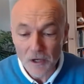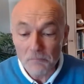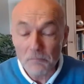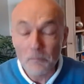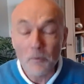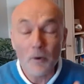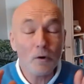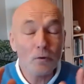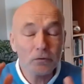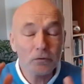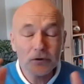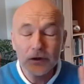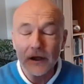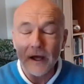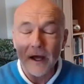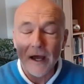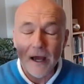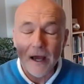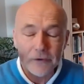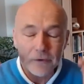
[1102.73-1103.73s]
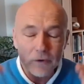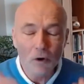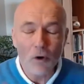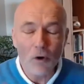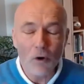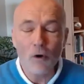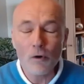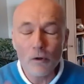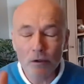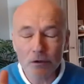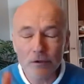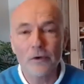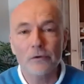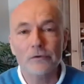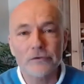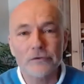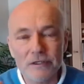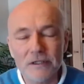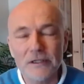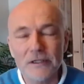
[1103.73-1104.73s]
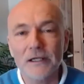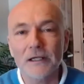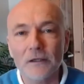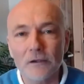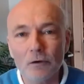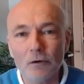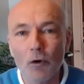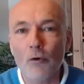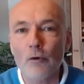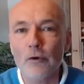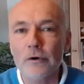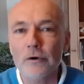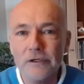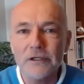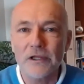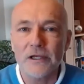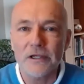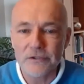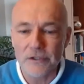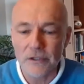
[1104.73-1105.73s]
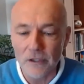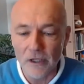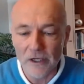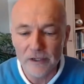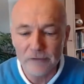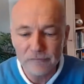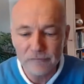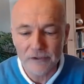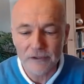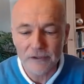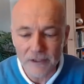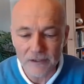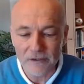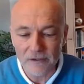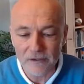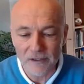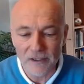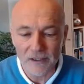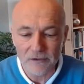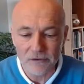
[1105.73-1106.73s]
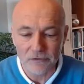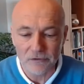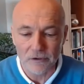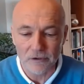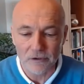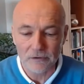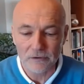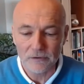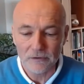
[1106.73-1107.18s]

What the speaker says: Both had all those little ordinary things in life that needed to get done.